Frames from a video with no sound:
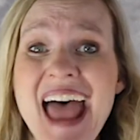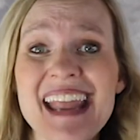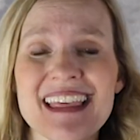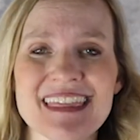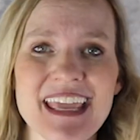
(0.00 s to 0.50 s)

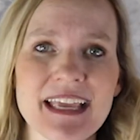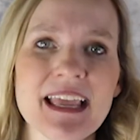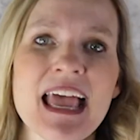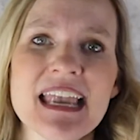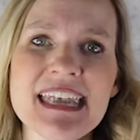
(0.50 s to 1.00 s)
anything.
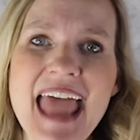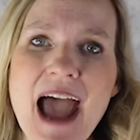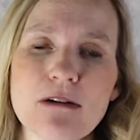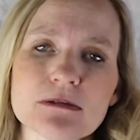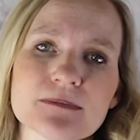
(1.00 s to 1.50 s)

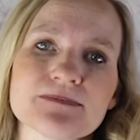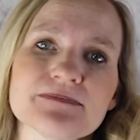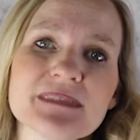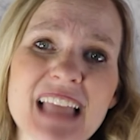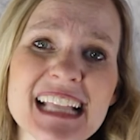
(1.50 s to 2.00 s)
Now,
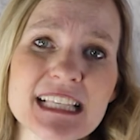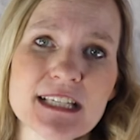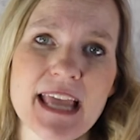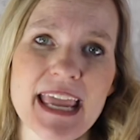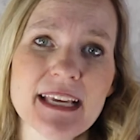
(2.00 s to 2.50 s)
let's
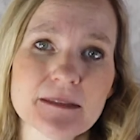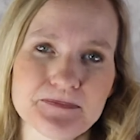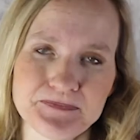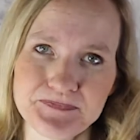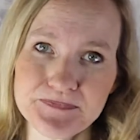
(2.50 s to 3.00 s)
take
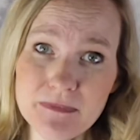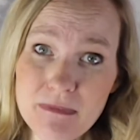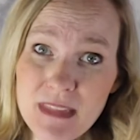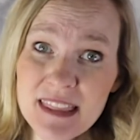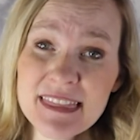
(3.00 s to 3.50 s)

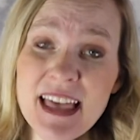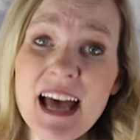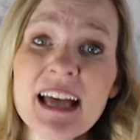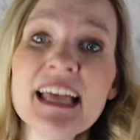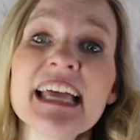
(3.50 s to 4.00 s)

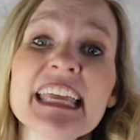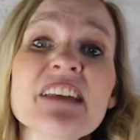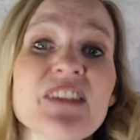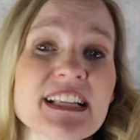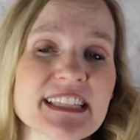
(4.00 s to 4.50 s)
the
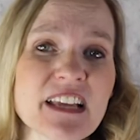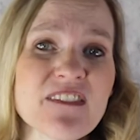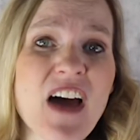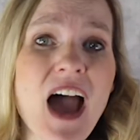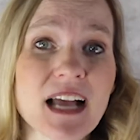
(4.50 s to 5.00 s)
convincing
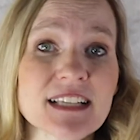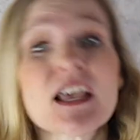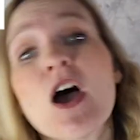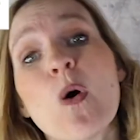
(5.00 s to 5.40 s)
fox.